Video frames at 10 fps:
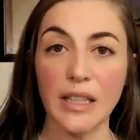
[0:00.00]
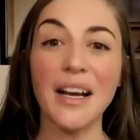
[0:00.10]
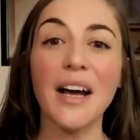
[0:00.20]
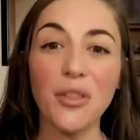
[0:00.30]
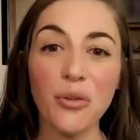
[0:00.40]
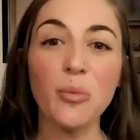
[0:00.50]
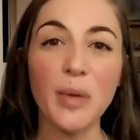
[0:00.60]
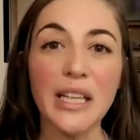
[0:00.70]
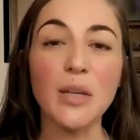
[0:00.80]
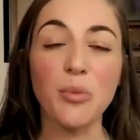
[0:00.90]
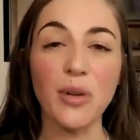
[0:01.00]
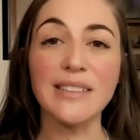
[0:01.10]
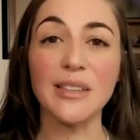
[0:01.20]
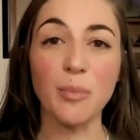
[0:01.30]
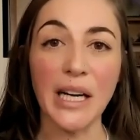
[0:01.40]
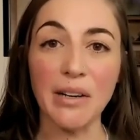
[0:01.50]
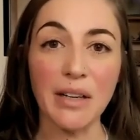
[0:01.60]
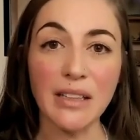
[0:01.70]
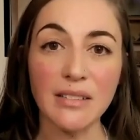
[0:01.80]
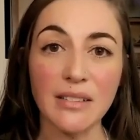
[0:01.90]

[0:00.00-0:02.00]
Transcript: not through being a present parent,